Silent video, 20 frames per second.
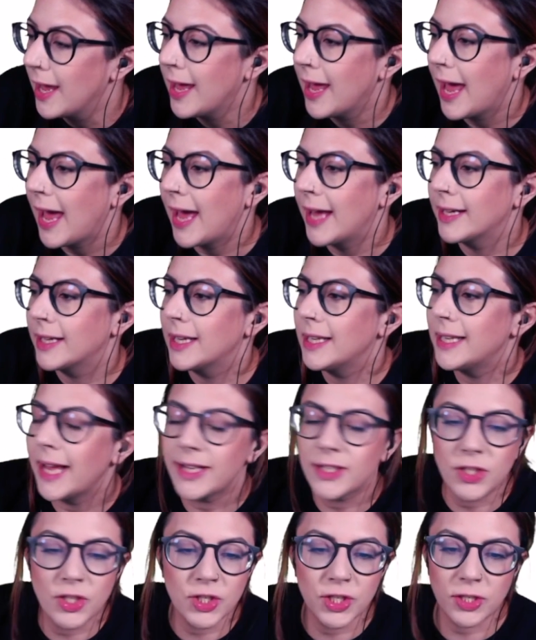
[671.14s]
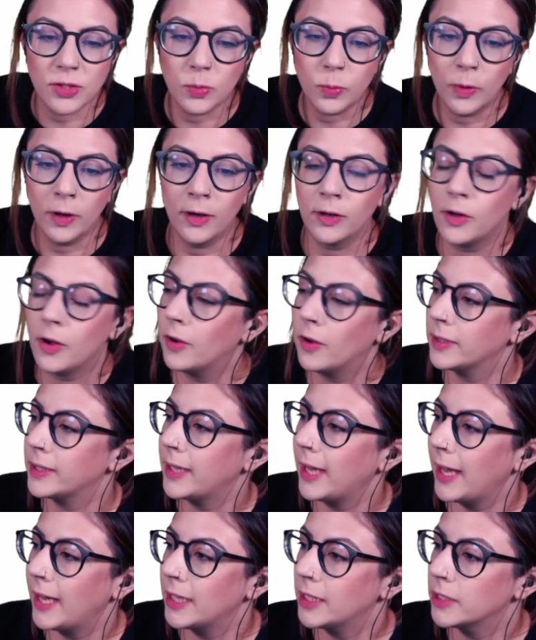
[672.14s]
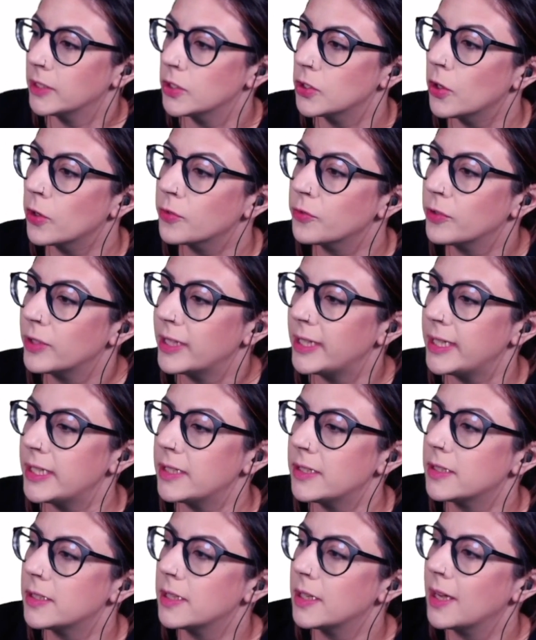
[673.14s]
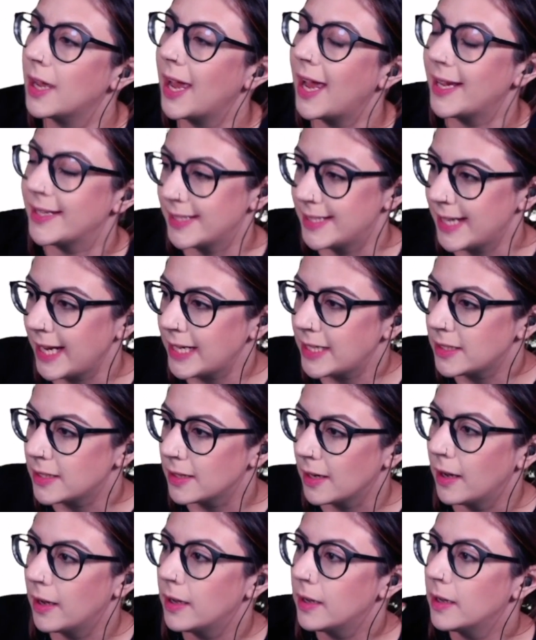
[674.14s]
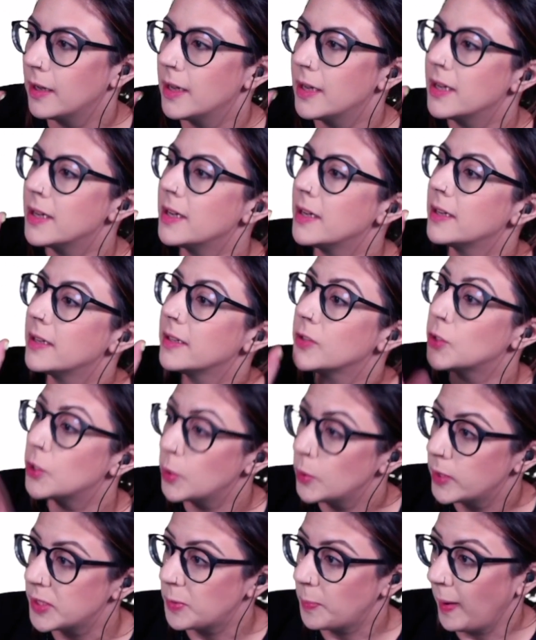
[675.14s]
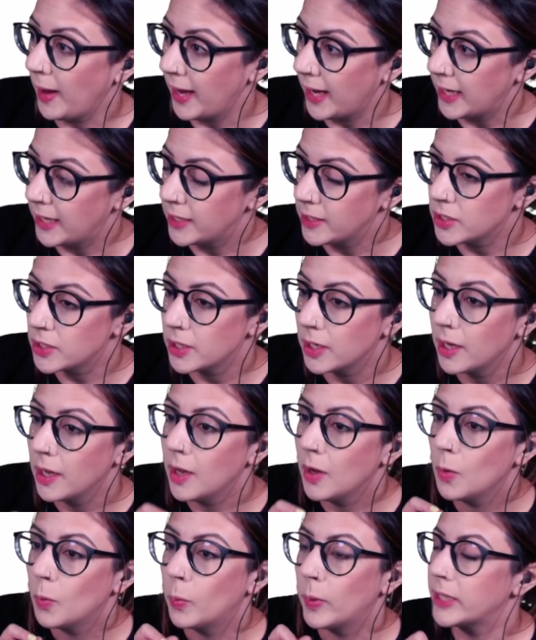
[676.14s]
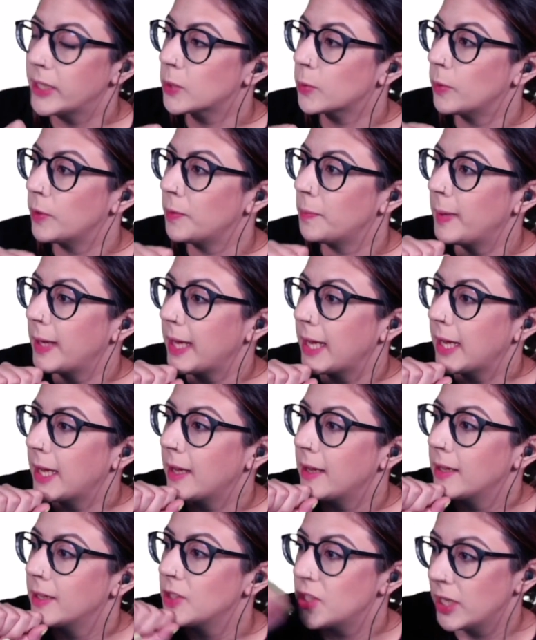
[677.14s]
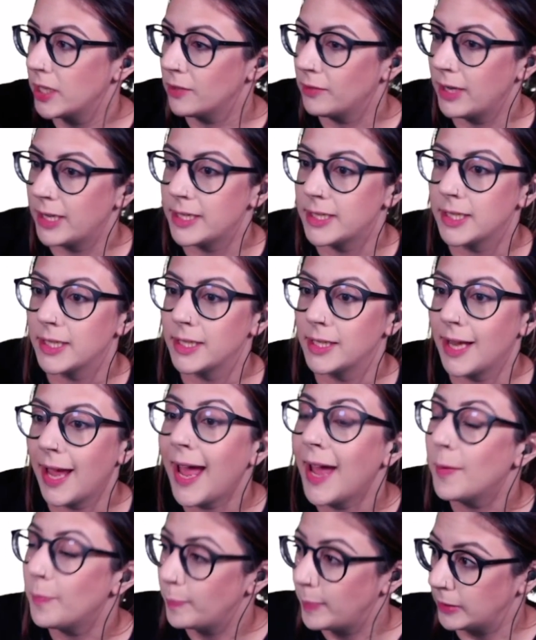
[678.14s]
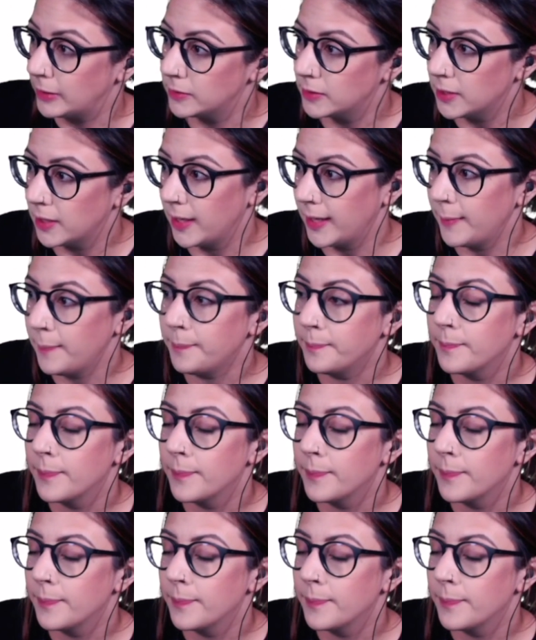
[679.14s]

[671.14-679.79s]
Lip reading: and let's just work on getting the genre list as data to this page, which will be generated at build time.